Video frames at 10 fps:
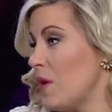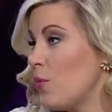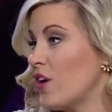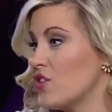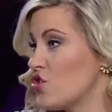
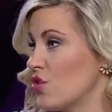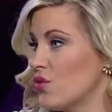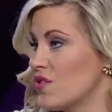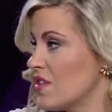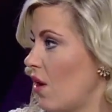people can
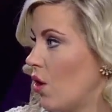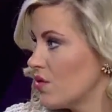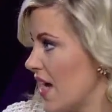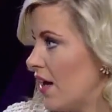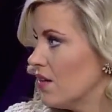choose
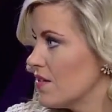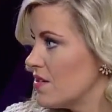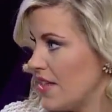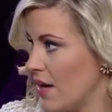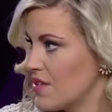
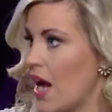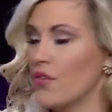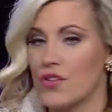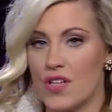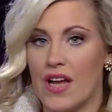hotels
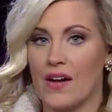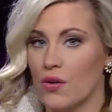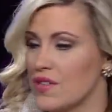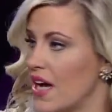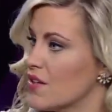downtown. There's a lot
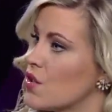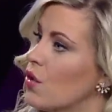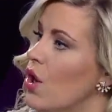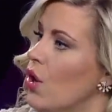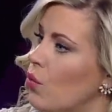of hotels.
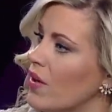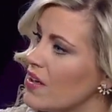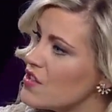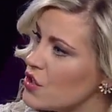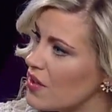So
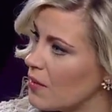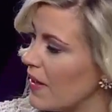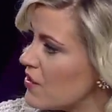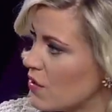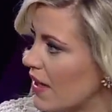what else do you
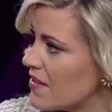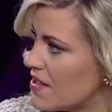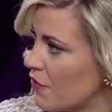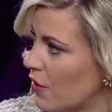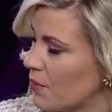think makes you
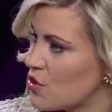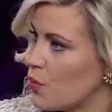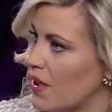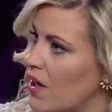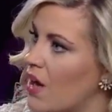guys different
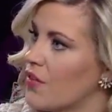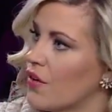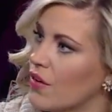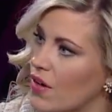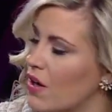between
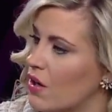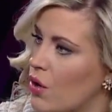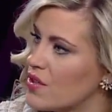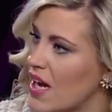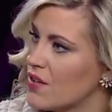other
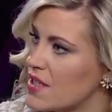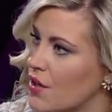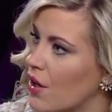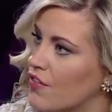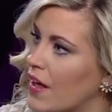hotels
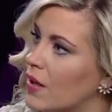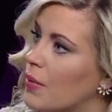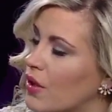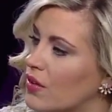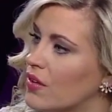that are
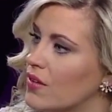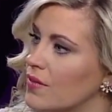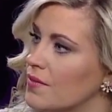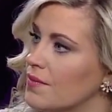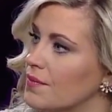available?
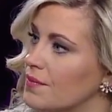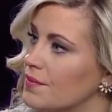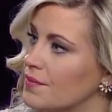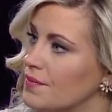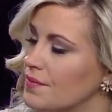So our
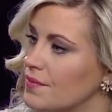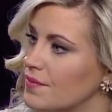location